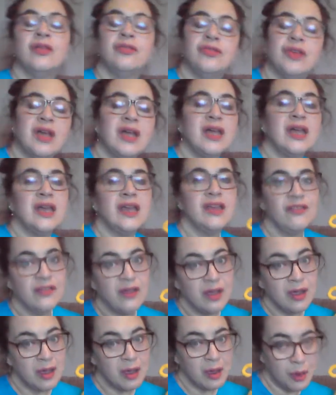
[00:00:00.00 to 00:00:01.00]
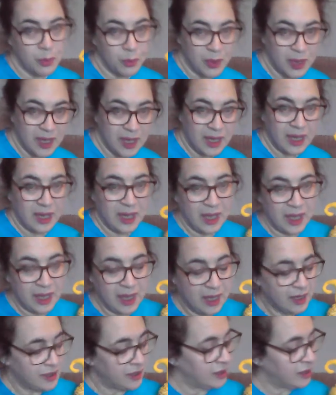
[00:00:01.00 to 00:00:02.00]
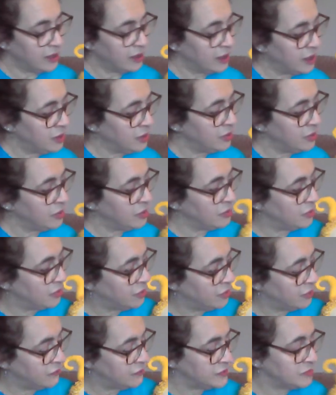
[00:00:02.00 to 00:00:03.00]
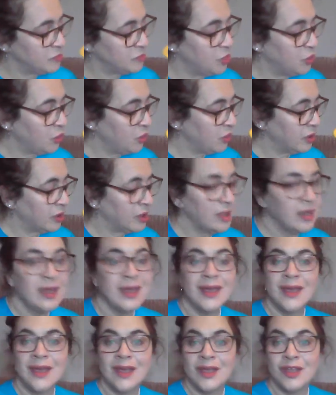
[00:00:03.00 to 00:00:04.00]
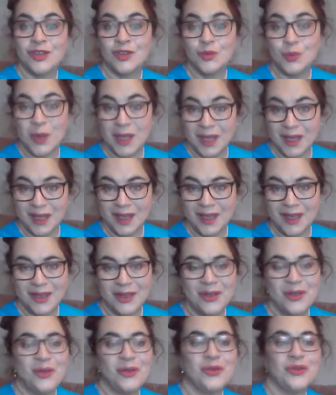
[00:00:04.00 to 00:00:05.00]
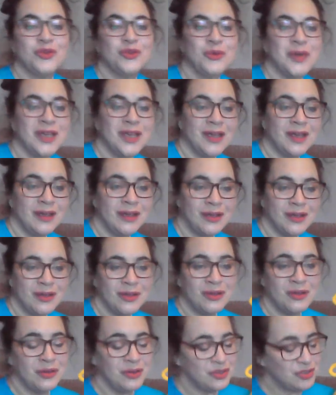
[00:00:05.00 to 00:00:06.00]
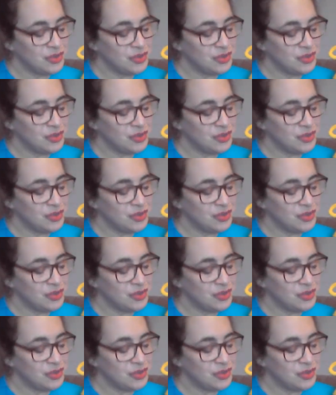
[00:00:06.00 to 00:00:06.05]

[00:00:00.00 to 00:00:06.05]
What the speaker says: Drive away in a cloud of smoke. Twinkle, twinkle,